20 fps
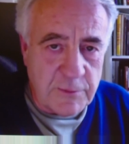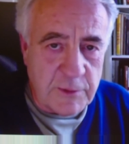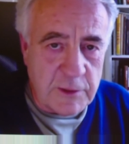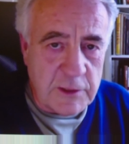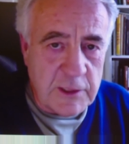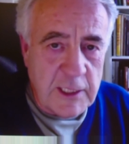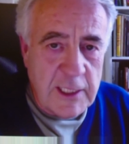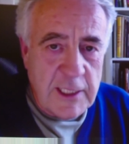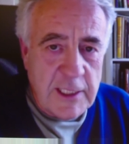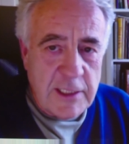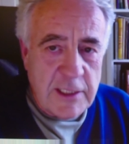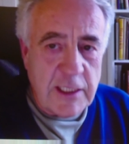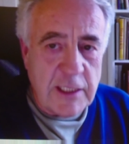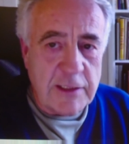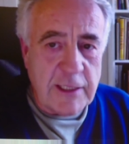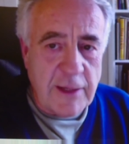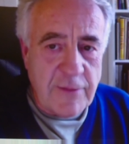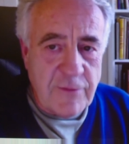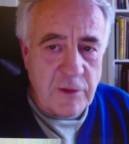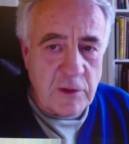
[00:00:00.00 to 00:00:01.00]
terrible
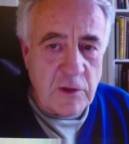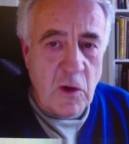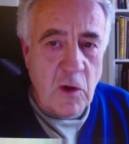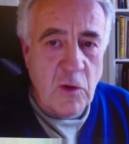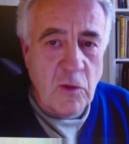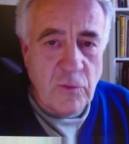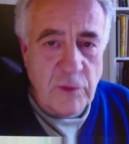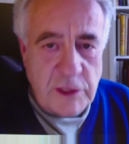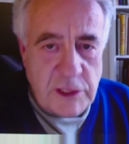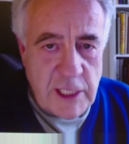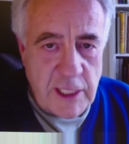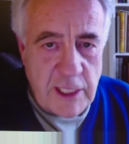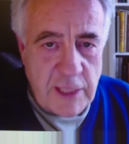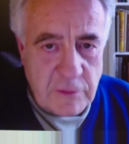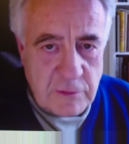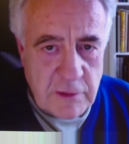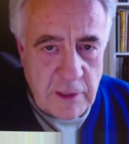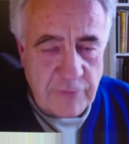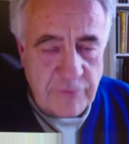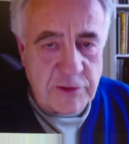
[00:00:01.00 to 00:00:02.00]
that they will always
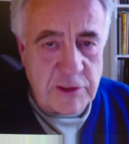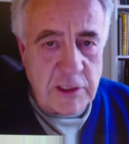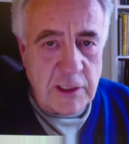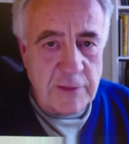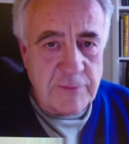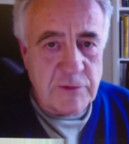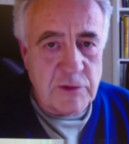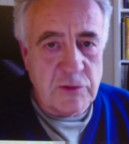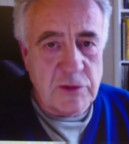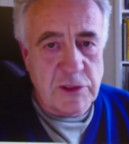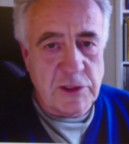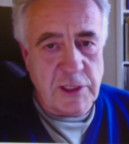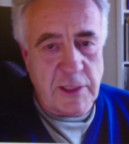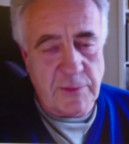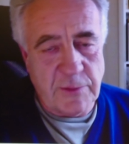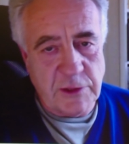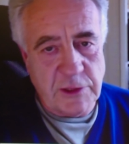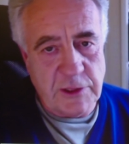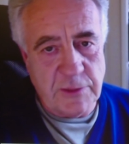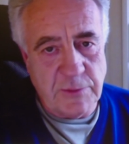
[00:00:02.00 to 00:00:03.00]
have a rough time to
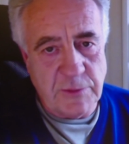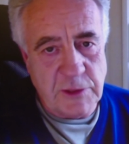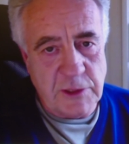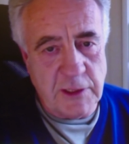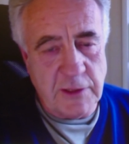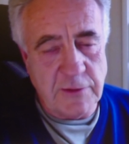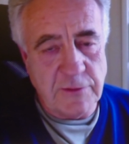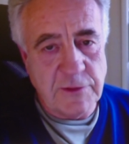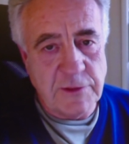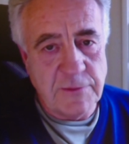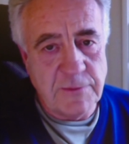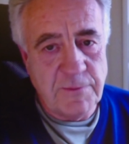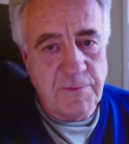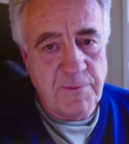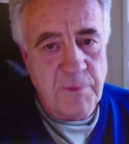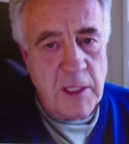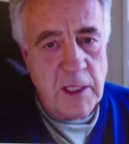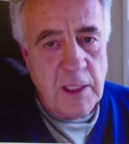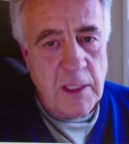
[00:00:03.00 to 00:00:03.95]
establish themselves